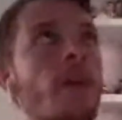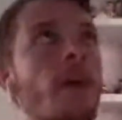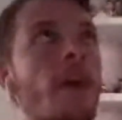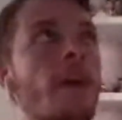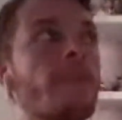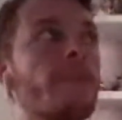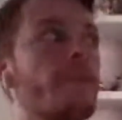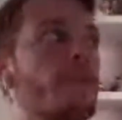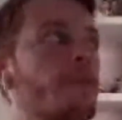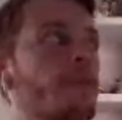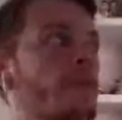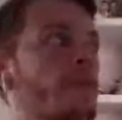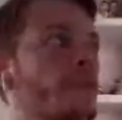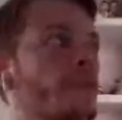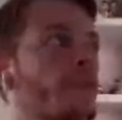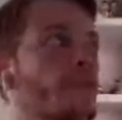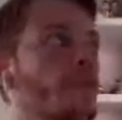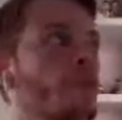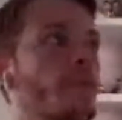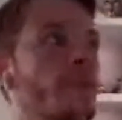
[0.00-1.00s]
if
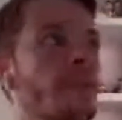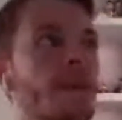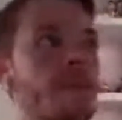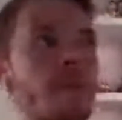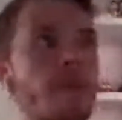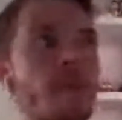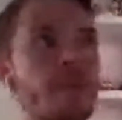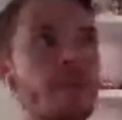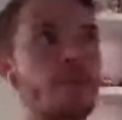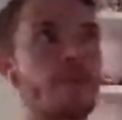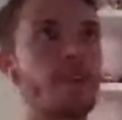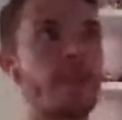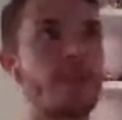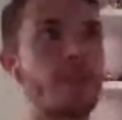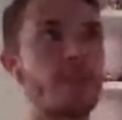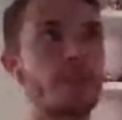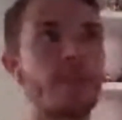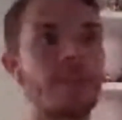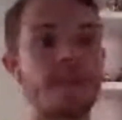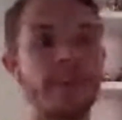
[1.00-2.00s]
you were an MLS Suicide and
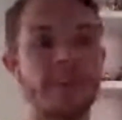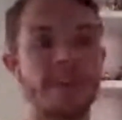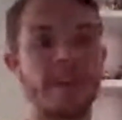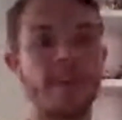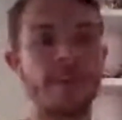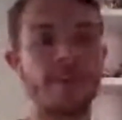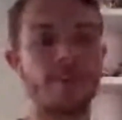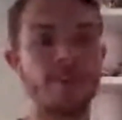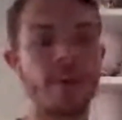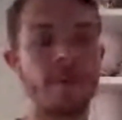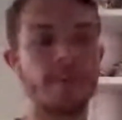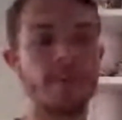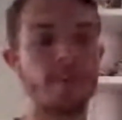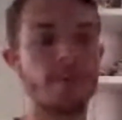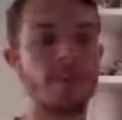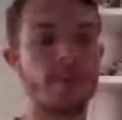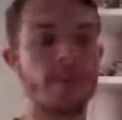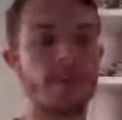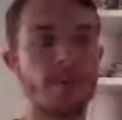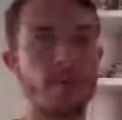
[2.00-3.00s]
you were kicked out of the
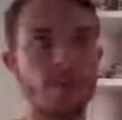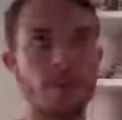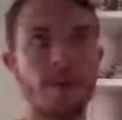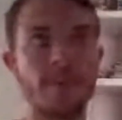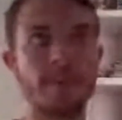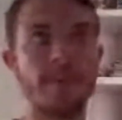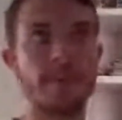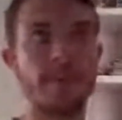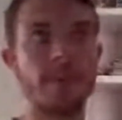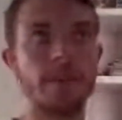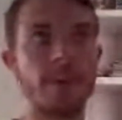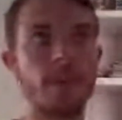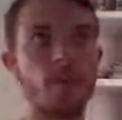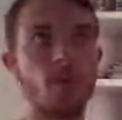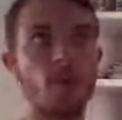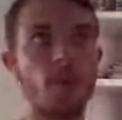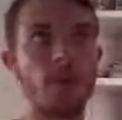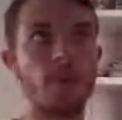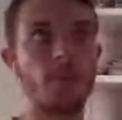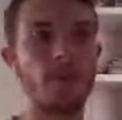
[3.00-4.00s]
championship and dropped into League
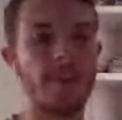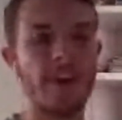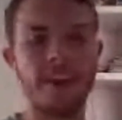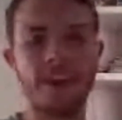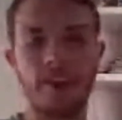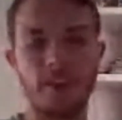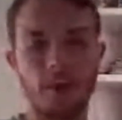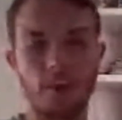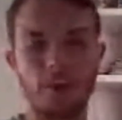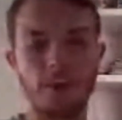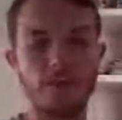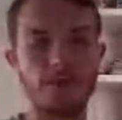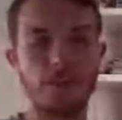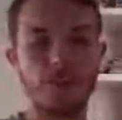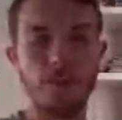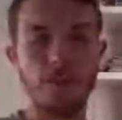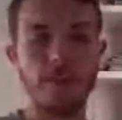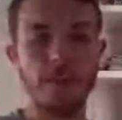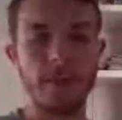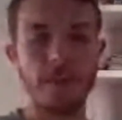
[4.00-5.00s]
One, would that encourage
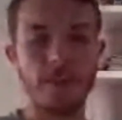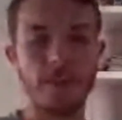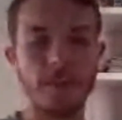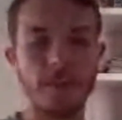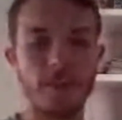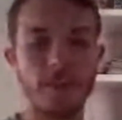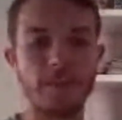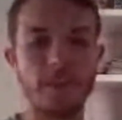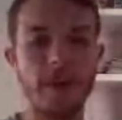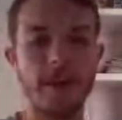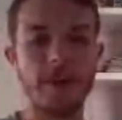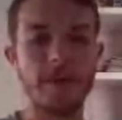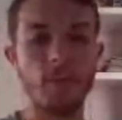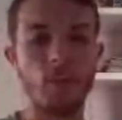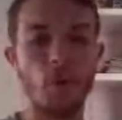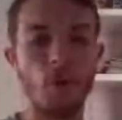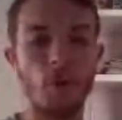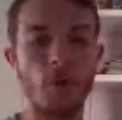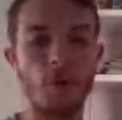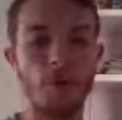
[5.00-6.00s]
you to spend
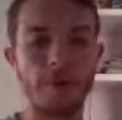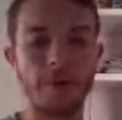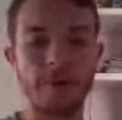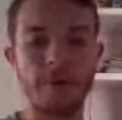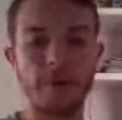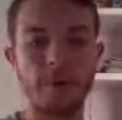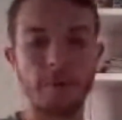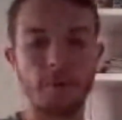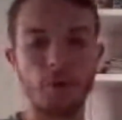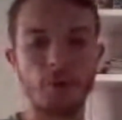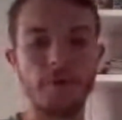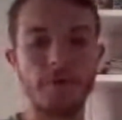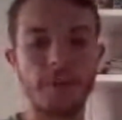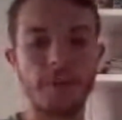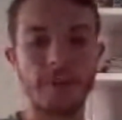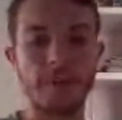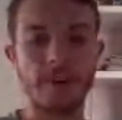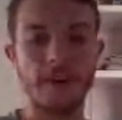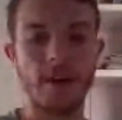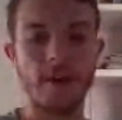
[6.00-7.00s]
more or improve the
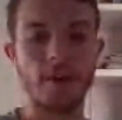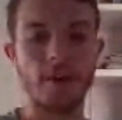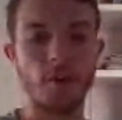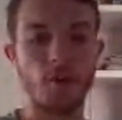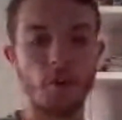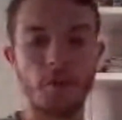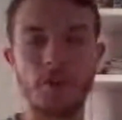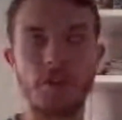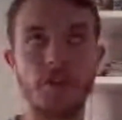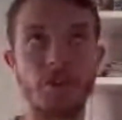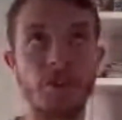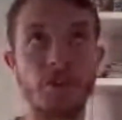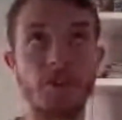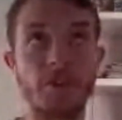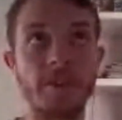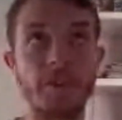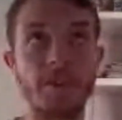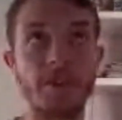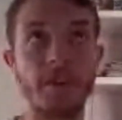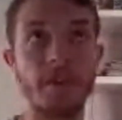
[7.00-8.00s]
side, or would you
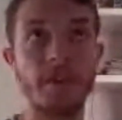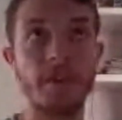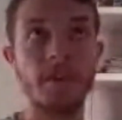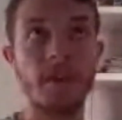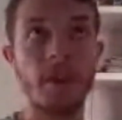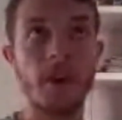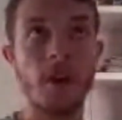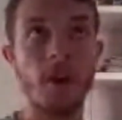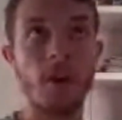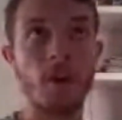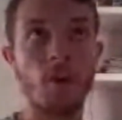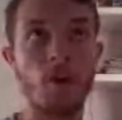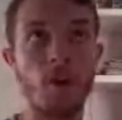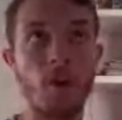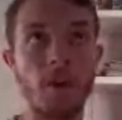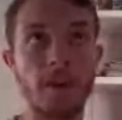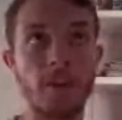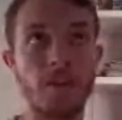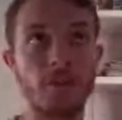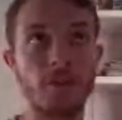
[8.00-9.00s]
see
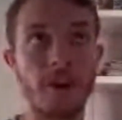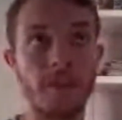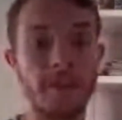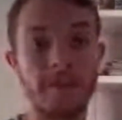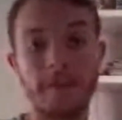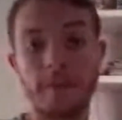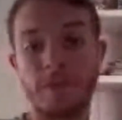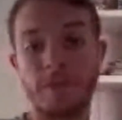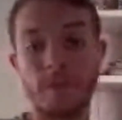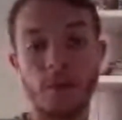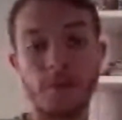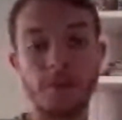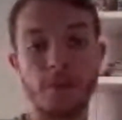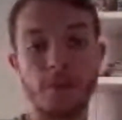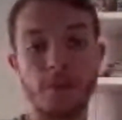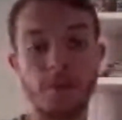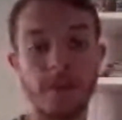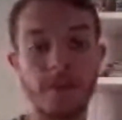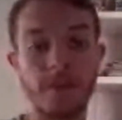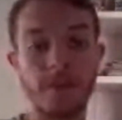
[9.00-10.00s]
quality drop even
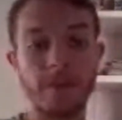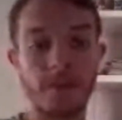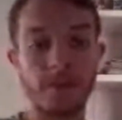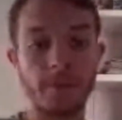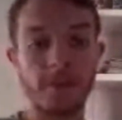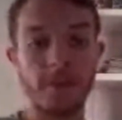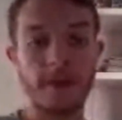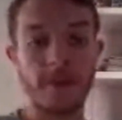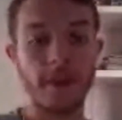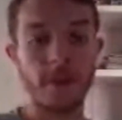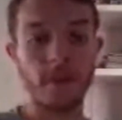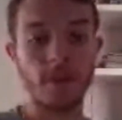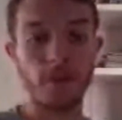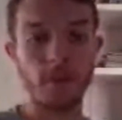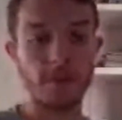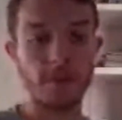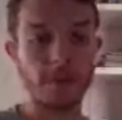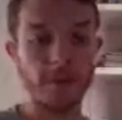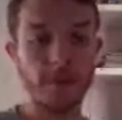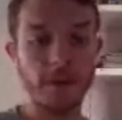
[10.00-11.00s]
further if they're playing at a
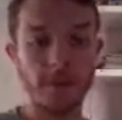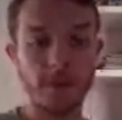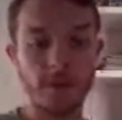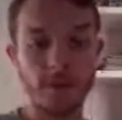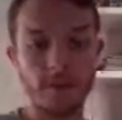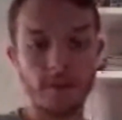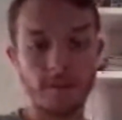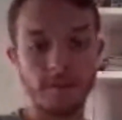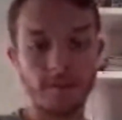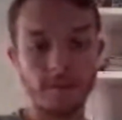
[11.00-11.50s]
lower league?